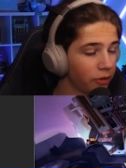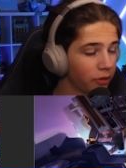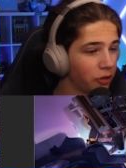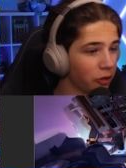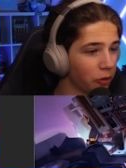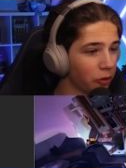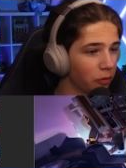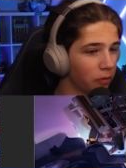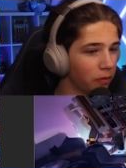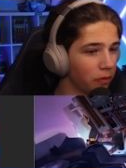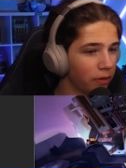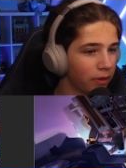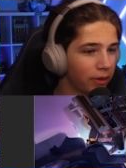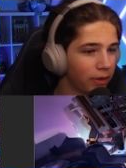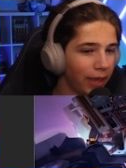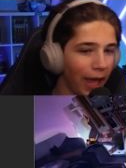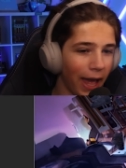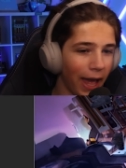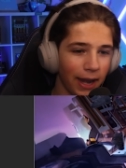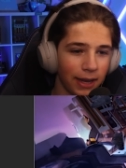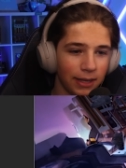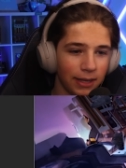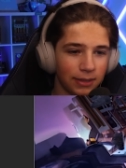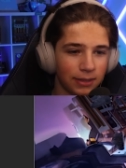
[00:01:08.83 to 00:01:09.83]
Dude,
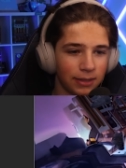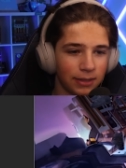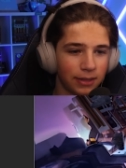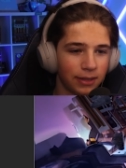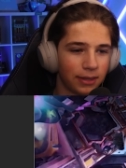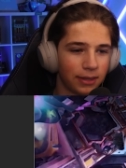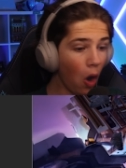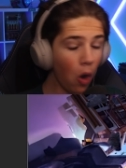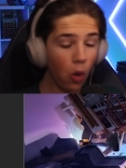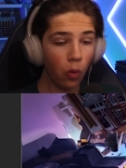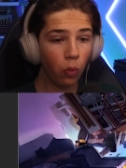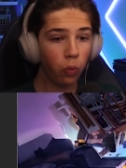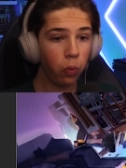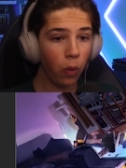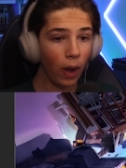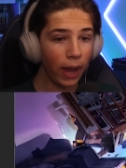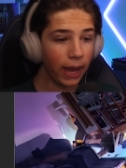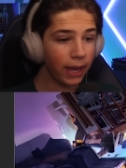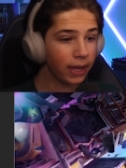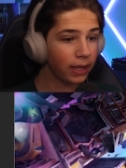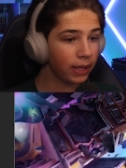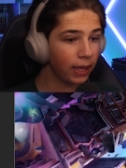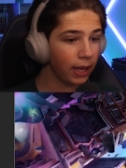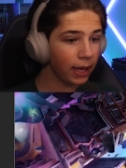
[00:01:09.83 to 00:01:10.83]
that is... Oh,
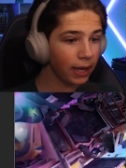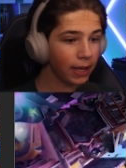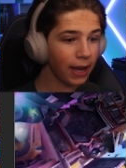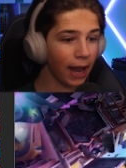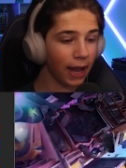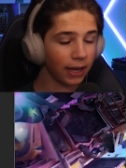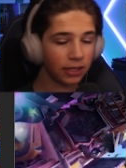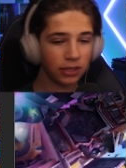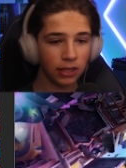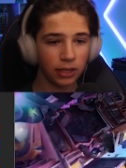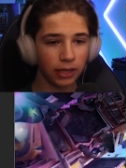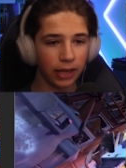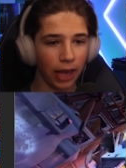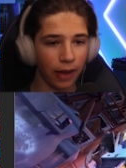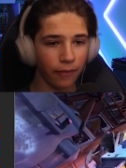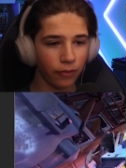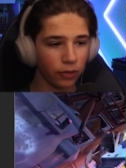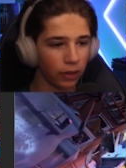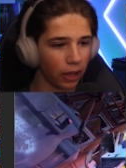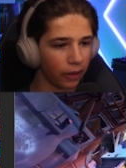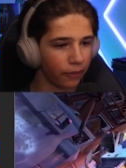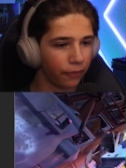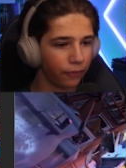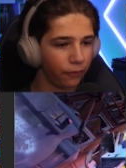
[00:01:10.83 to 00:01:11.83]
wait! It actually gave
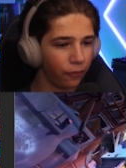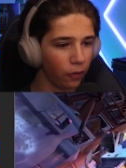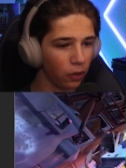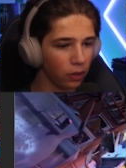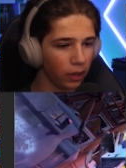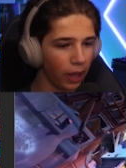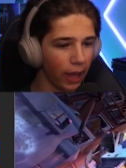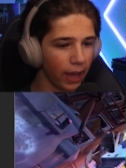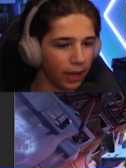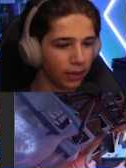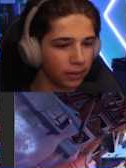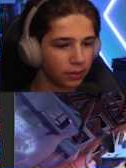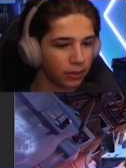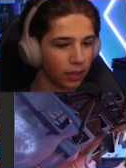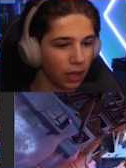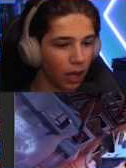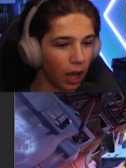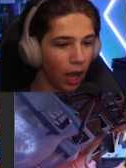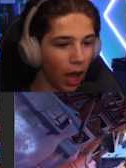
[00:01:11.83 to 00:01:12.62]
her, like, full legs.